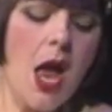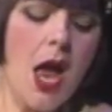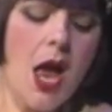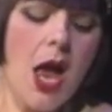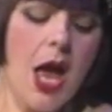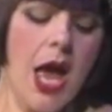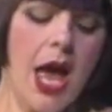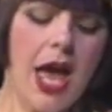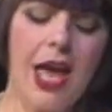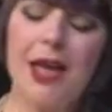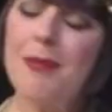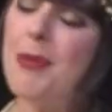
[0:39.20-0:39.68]

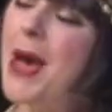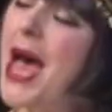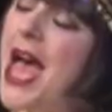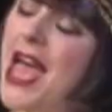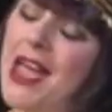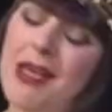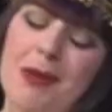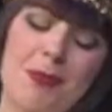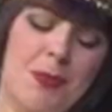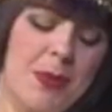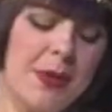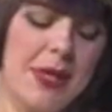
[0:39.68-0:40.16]
hey
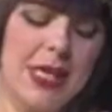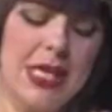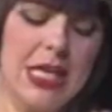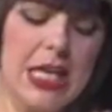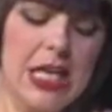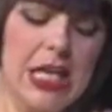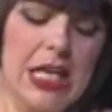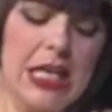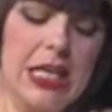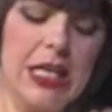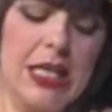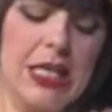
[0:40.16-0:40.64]
babe,
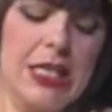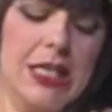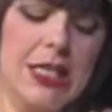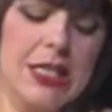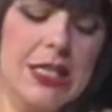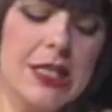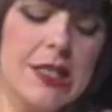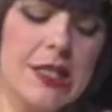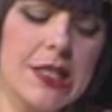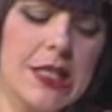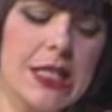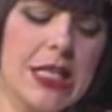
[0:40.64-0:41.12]

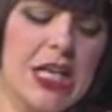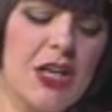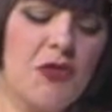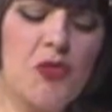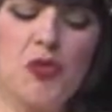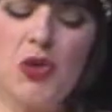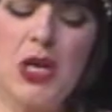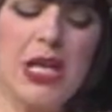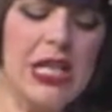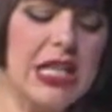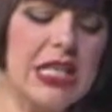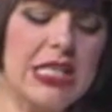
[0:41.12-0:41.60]
it
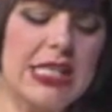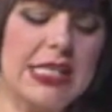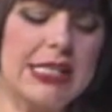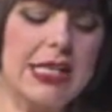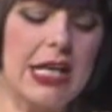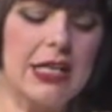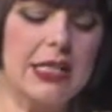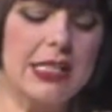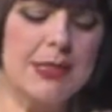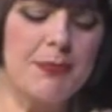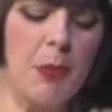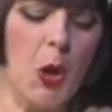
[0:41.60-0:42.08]
really
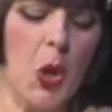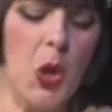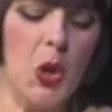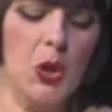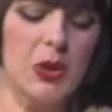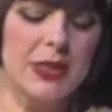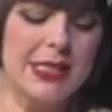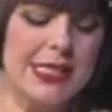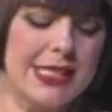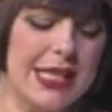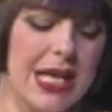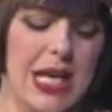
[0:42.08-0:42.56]
sucks
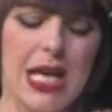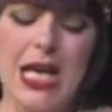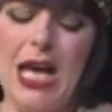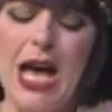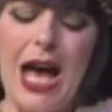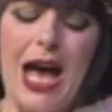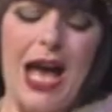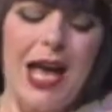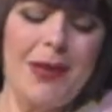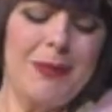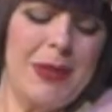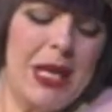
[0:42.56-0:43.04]
balls.
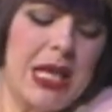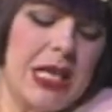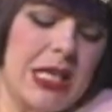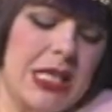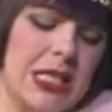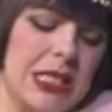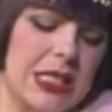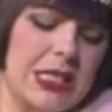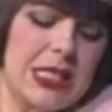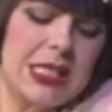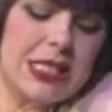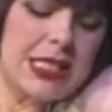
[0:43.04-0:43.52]
I mean, it's